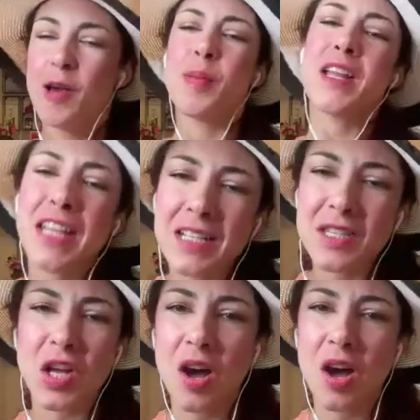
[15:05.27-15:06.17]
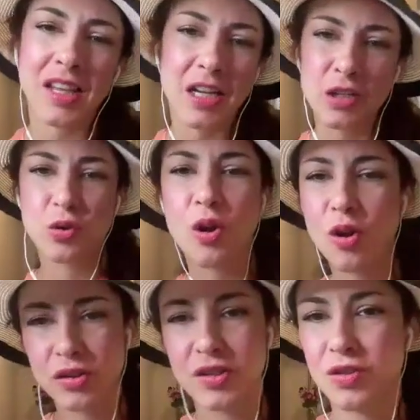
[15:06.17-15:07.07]
but I think it's the online
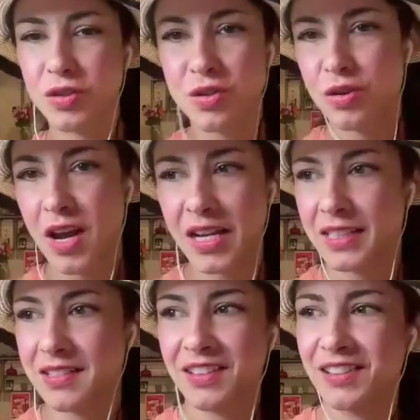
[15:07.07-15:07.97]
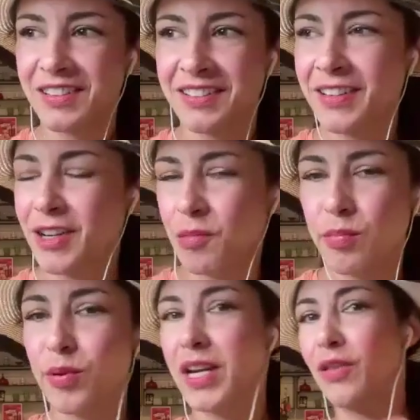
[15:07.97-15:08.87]
trolls just trying to
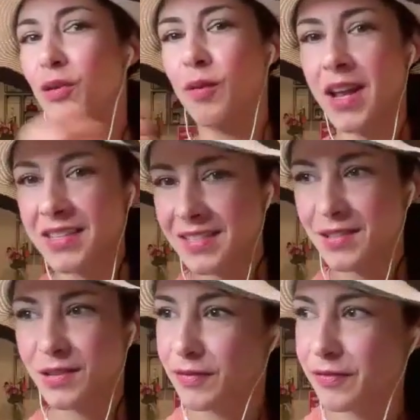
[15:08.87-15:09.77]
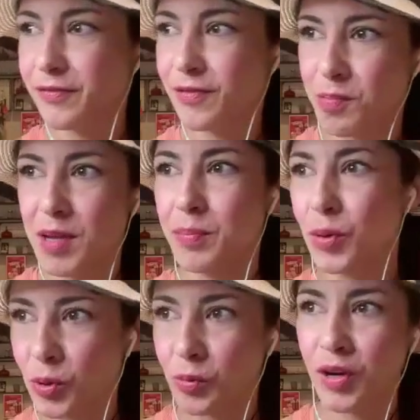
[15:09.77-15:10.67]
bring the rest of the people
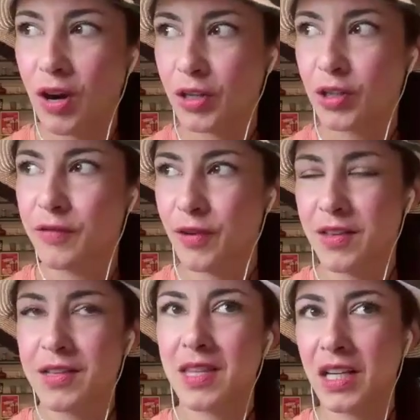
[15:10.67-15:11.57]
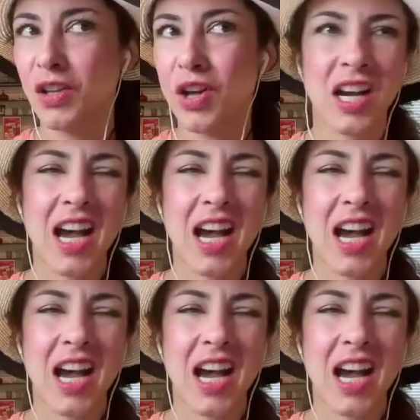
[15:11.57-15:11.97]
who would argue for this thing along.